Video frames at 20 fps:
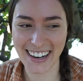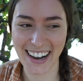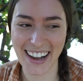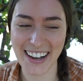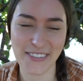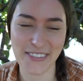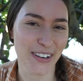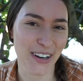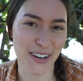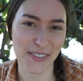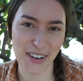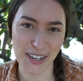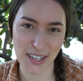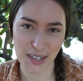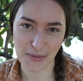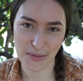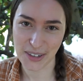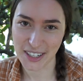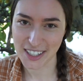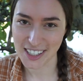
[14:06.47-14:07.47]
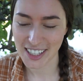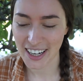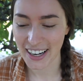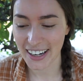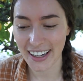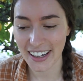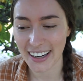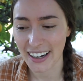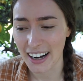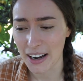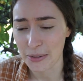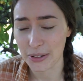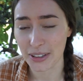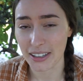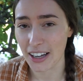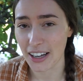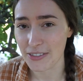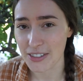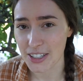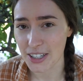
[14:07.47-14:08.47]
I very much appreciate it. And I would
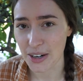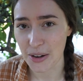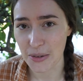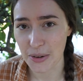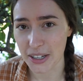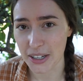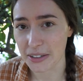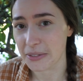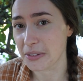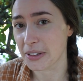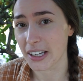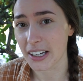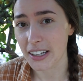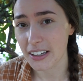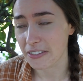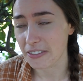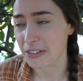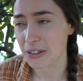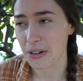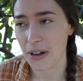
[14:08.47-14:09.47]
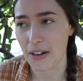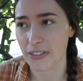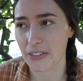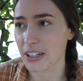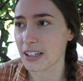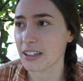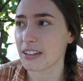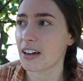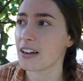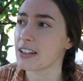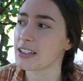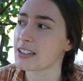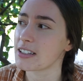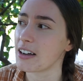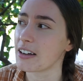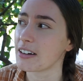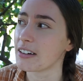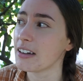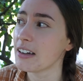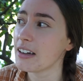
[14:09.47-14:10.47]
love to know what you think if you have any thoughts
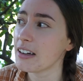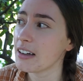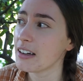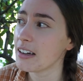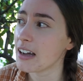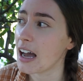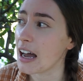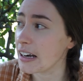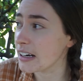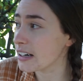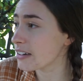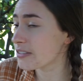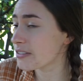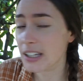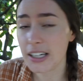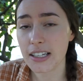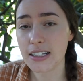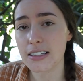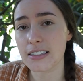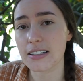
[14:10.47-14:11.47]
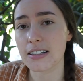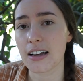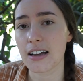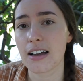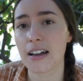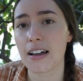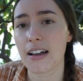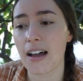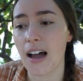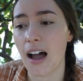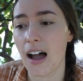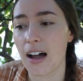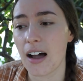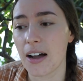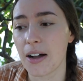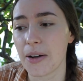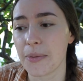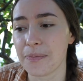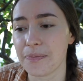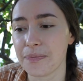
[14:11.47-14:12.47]
on any of this.
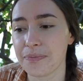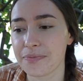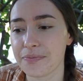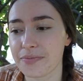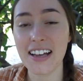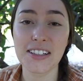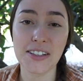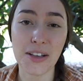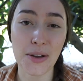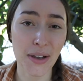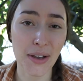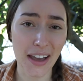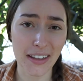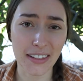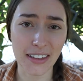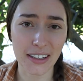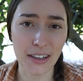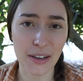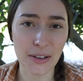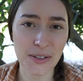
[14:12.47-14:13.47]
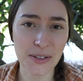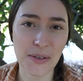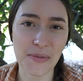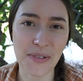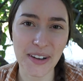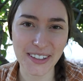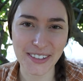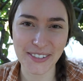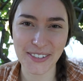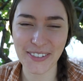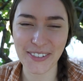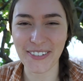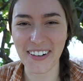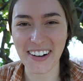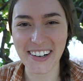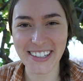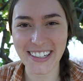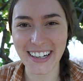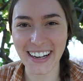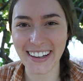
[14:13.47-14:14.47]
So yeah, thank you so much for
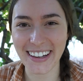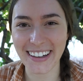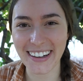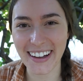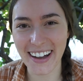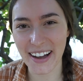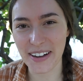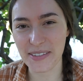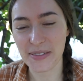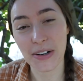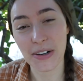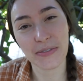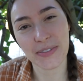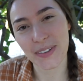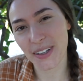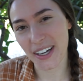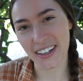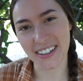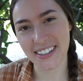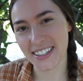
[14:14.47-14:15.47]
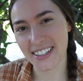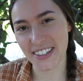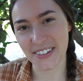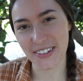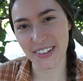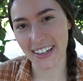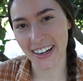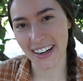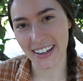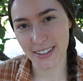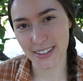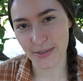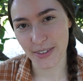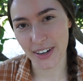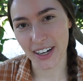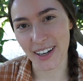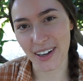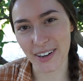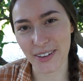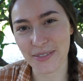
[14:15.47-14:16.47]
watching. Hopefully I'll see you in the next
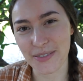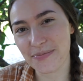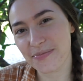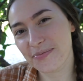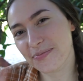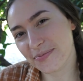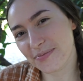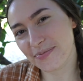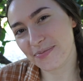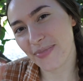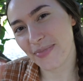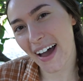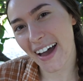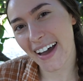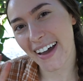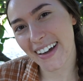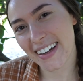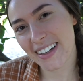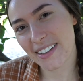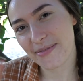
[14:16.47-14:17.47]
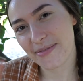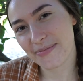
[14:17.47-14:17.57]
video. Bye!